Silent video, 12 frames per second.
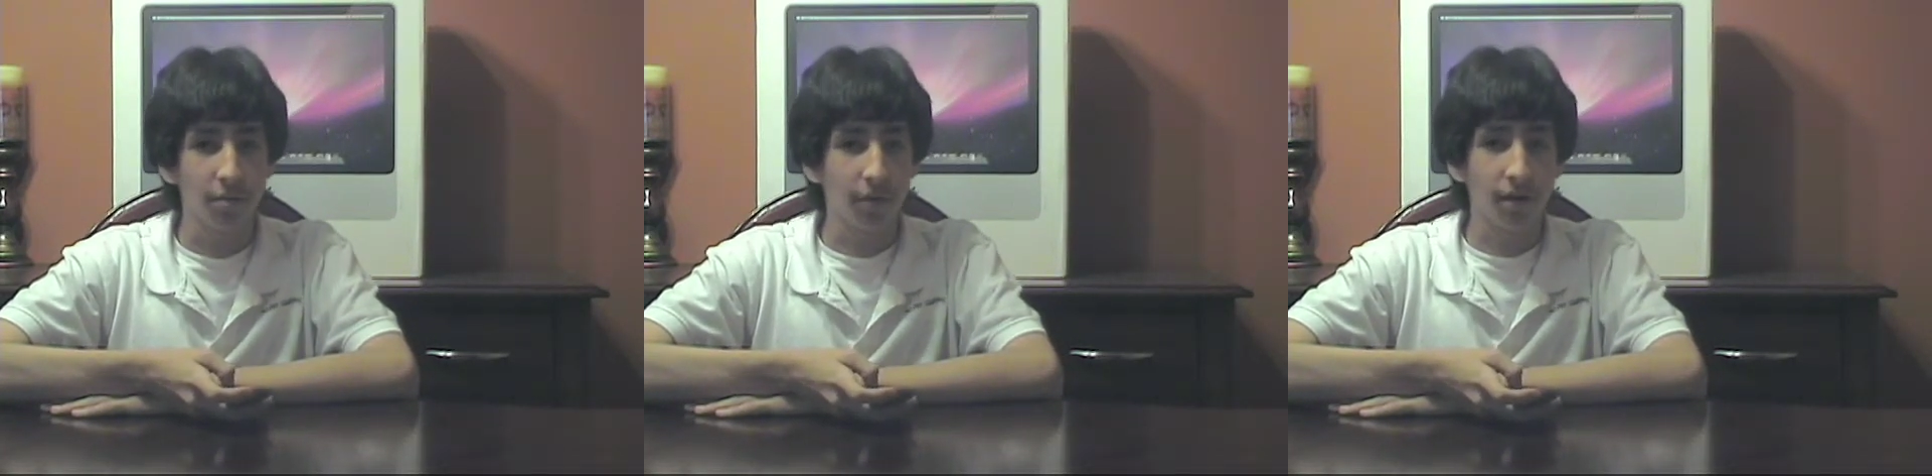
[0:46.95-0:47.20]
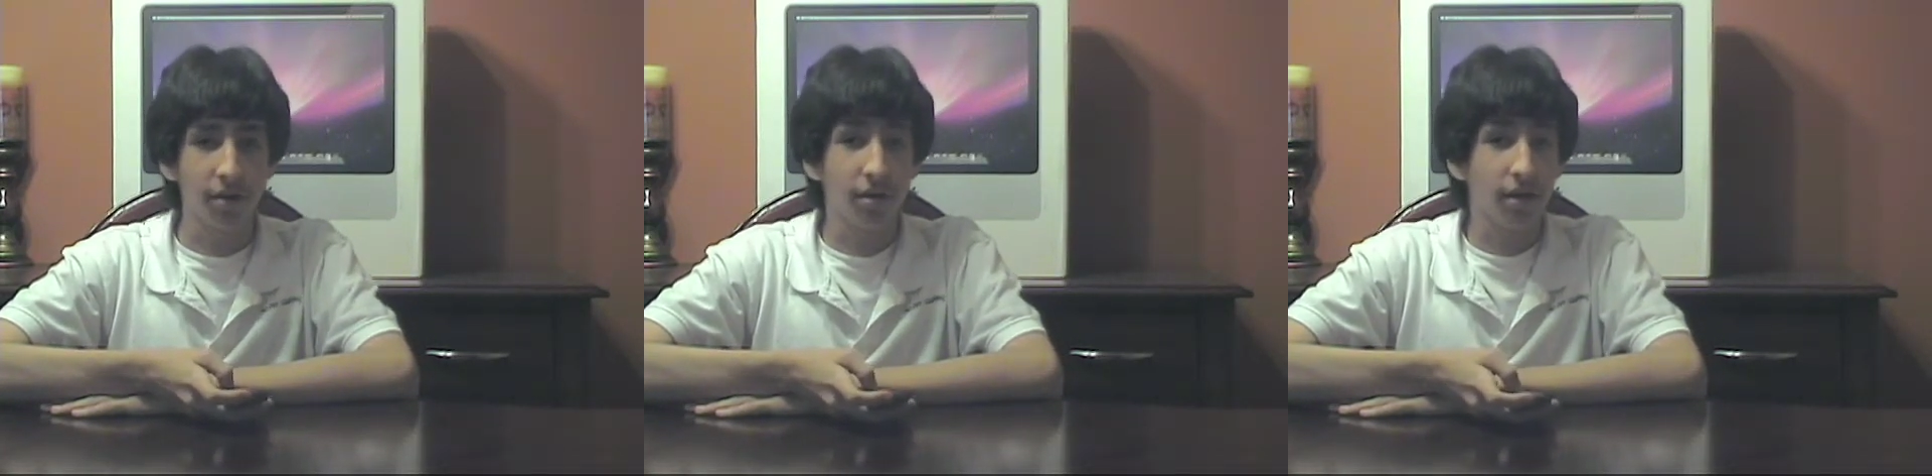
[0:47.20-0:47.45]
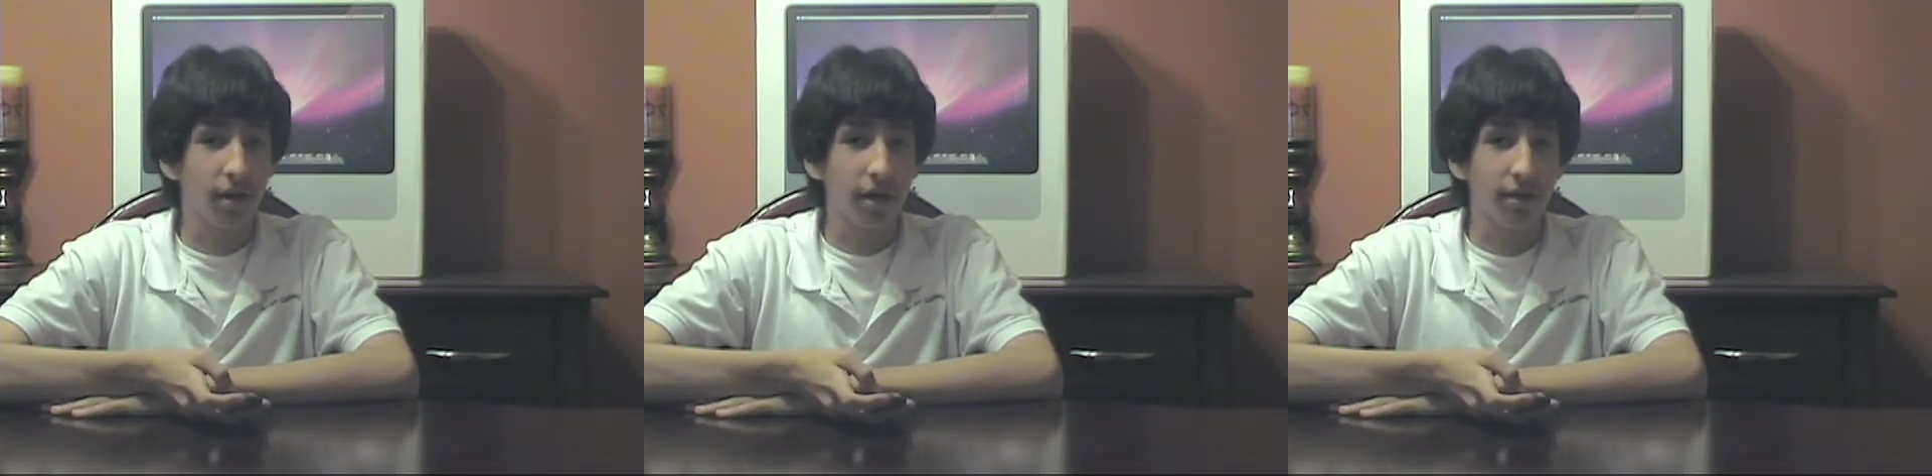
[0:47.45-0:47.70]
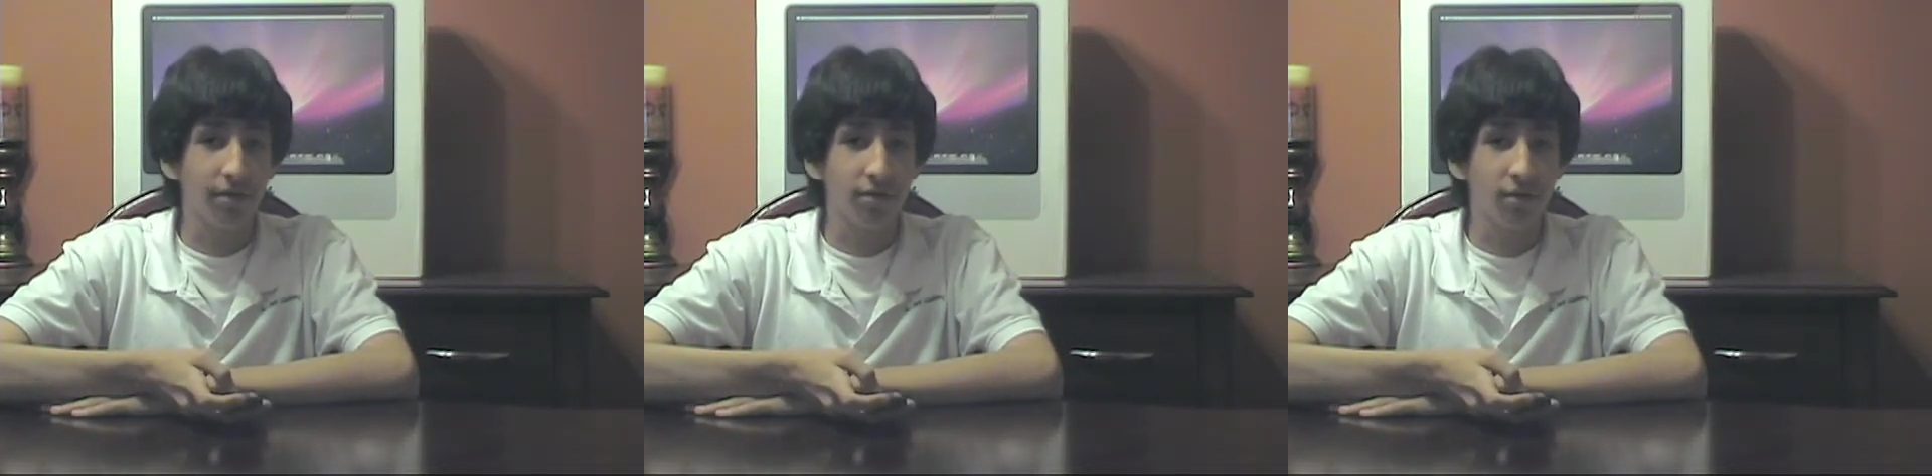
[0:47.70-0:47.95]
but
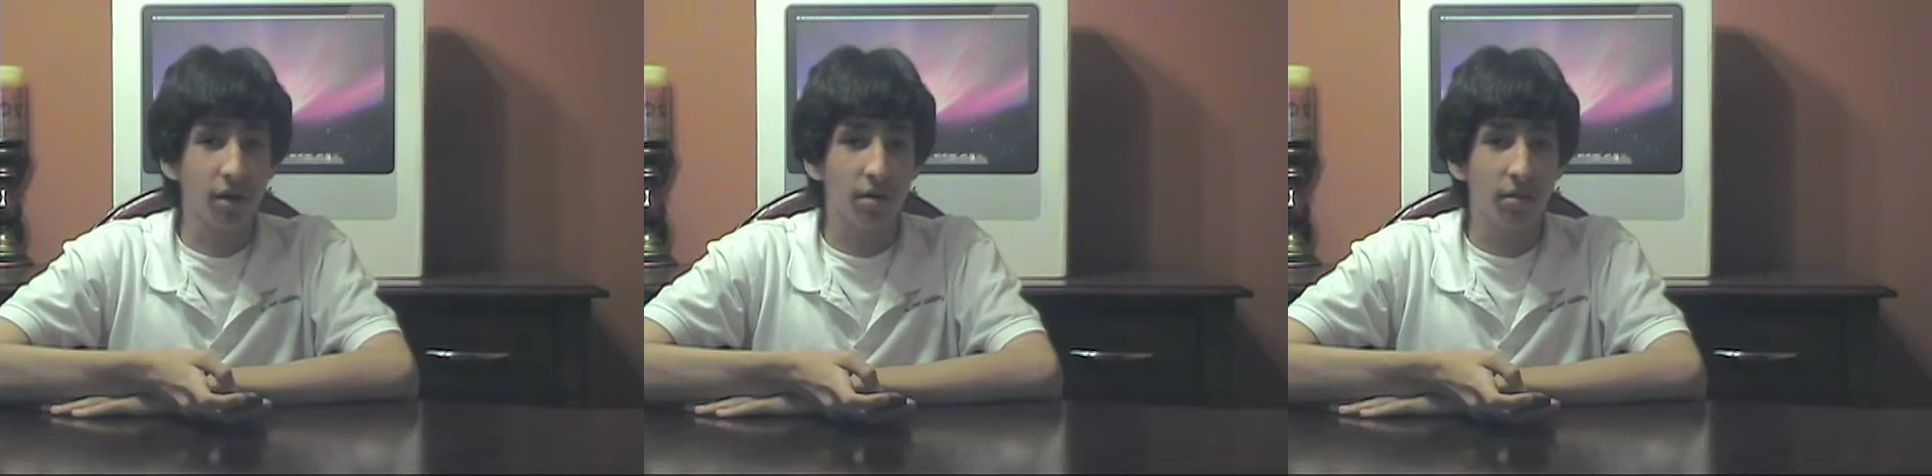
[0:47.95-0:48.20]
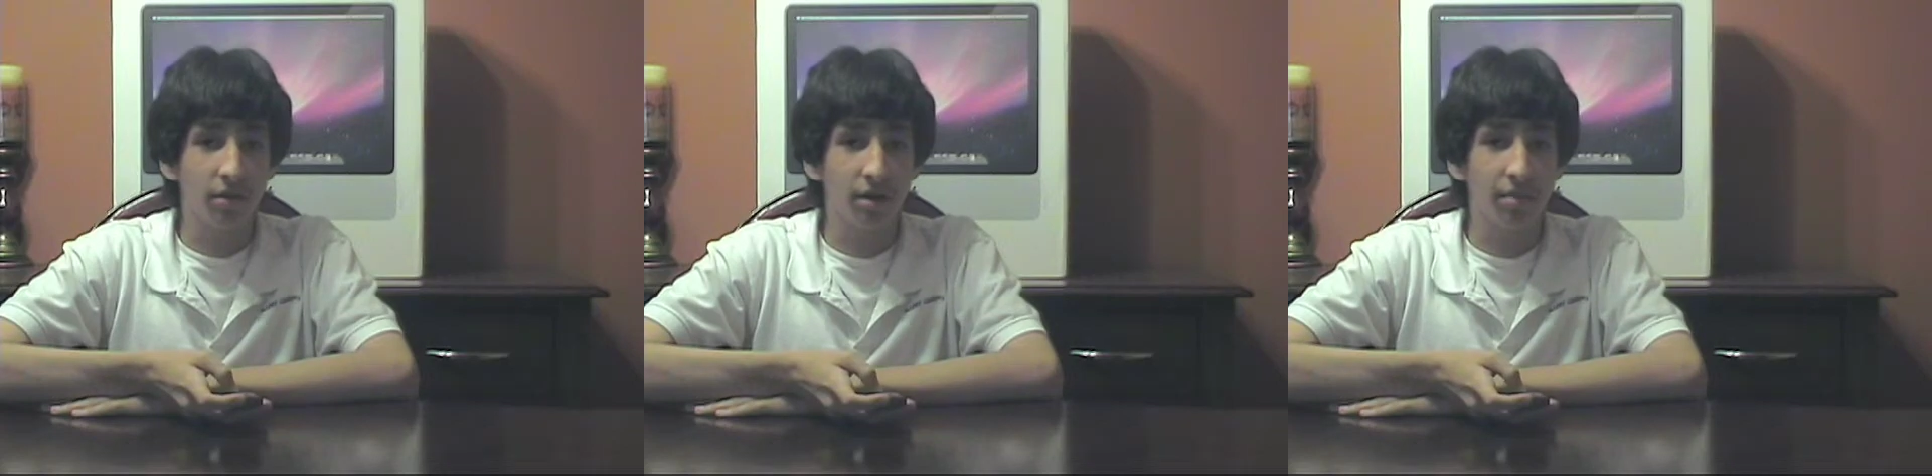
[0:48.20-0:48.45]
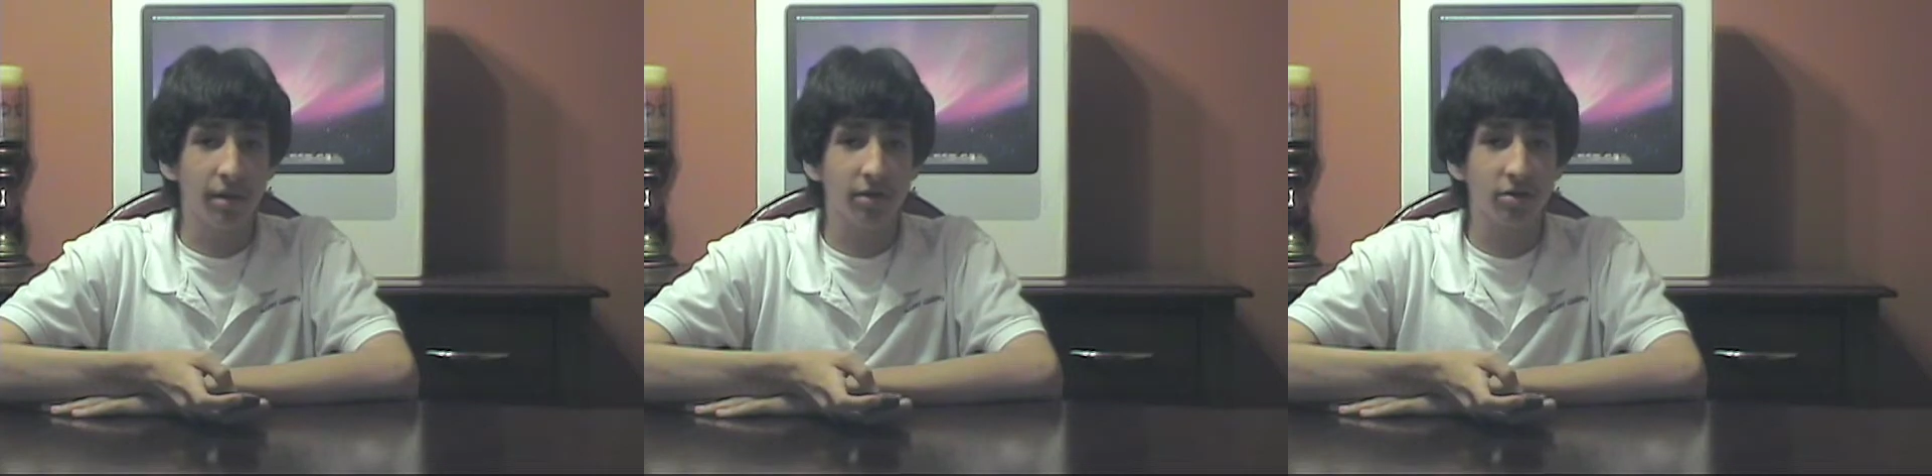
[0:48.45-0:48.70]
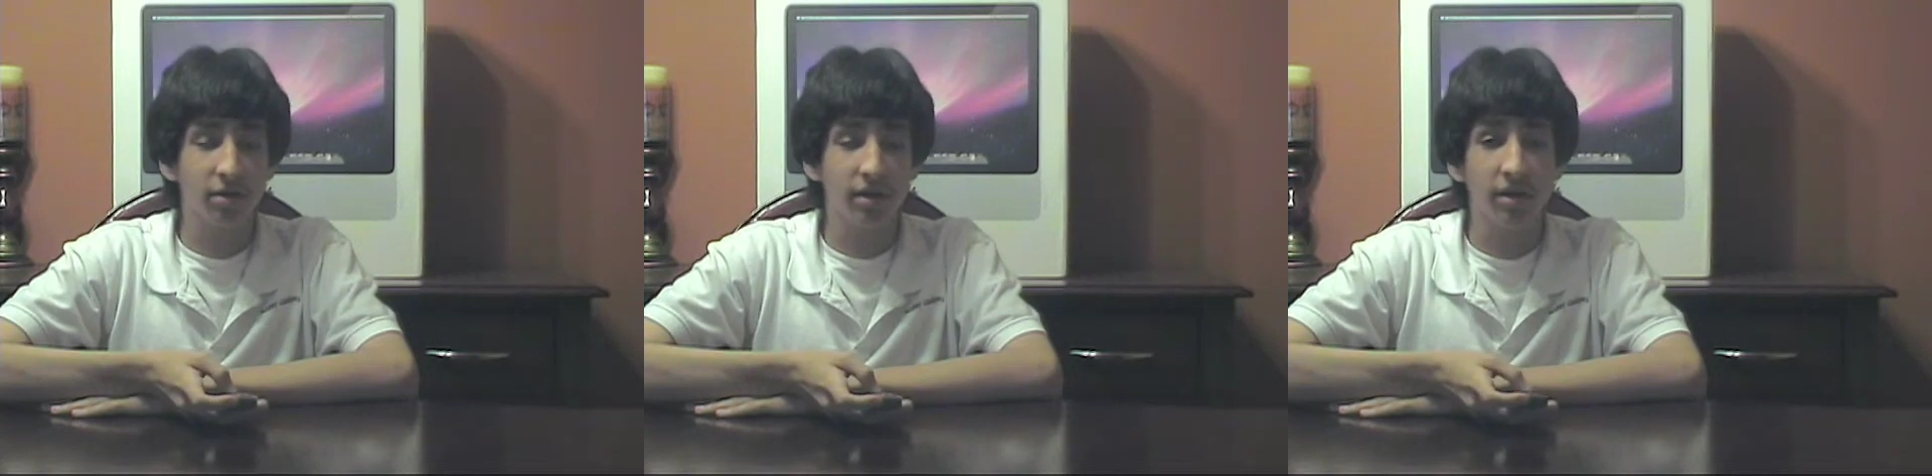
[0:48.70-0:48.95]
if you want a really big
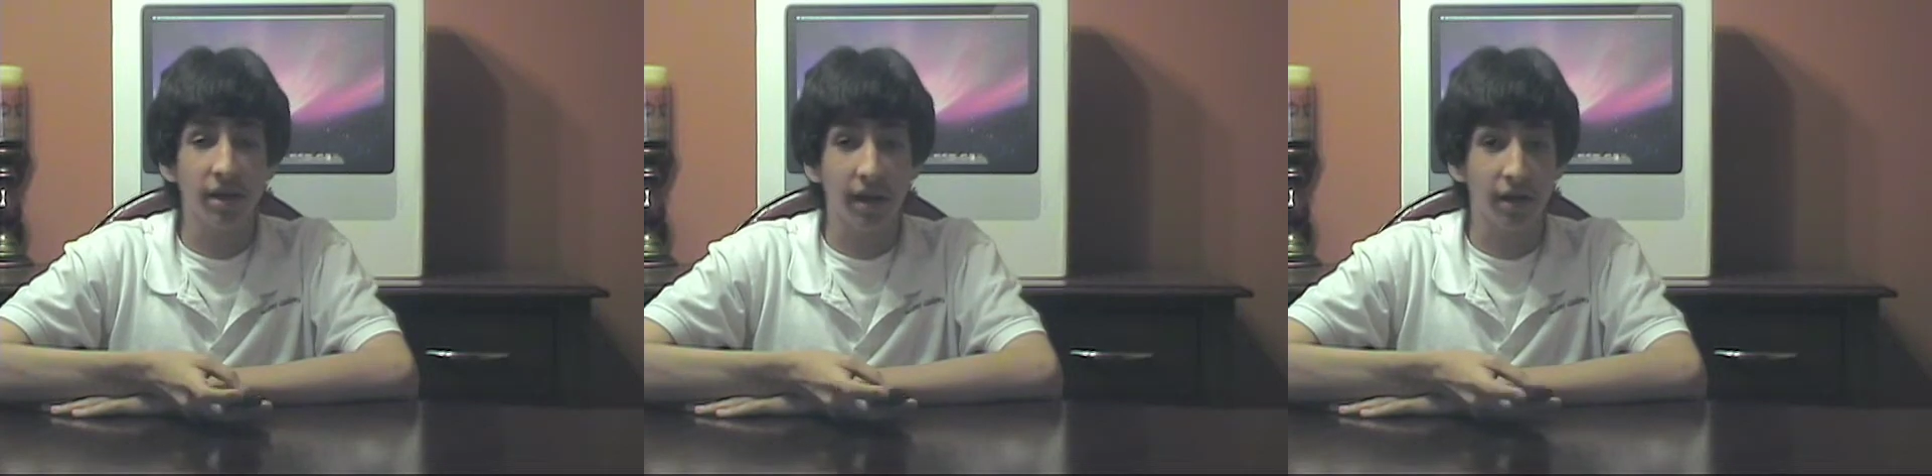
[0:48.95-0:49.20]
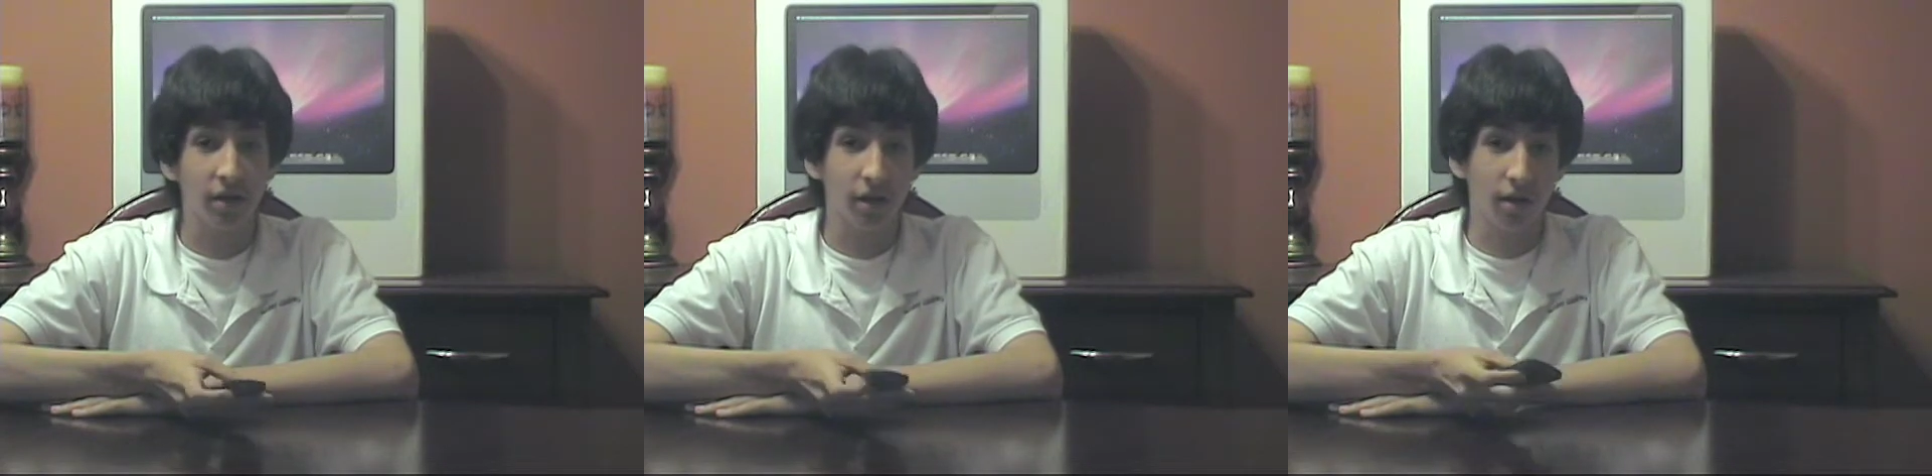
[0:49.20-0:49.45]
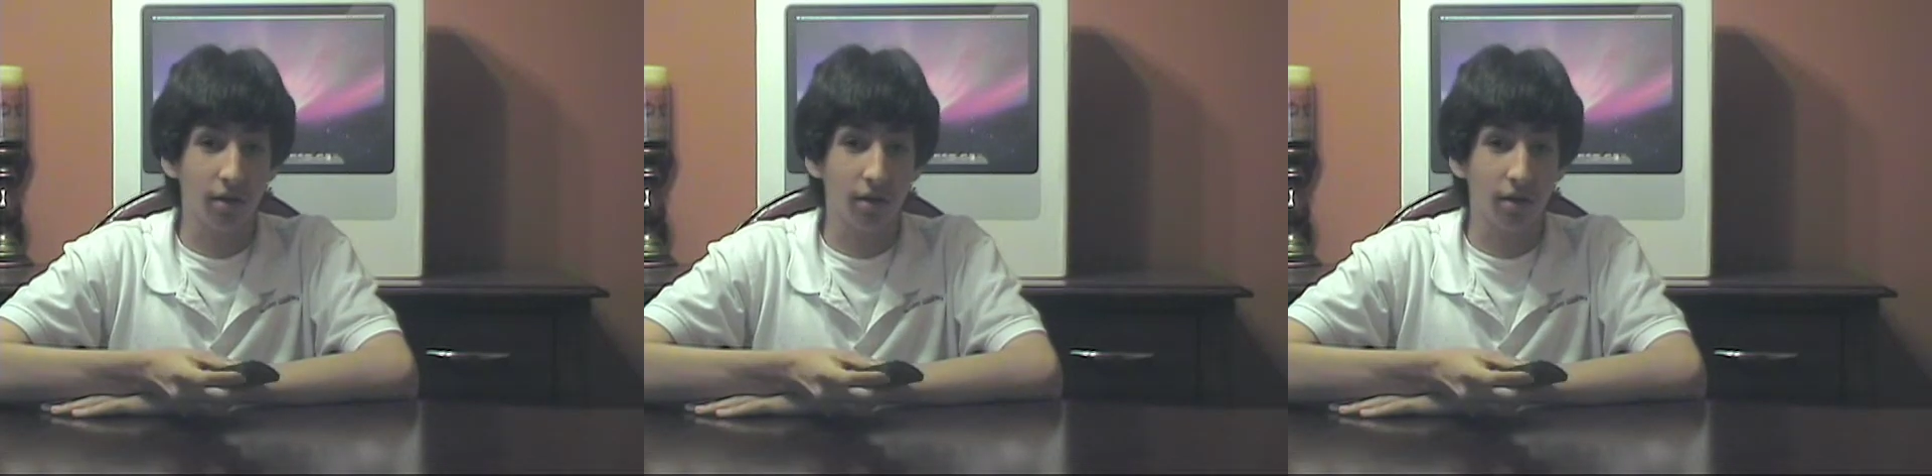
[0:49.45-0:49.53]
screen and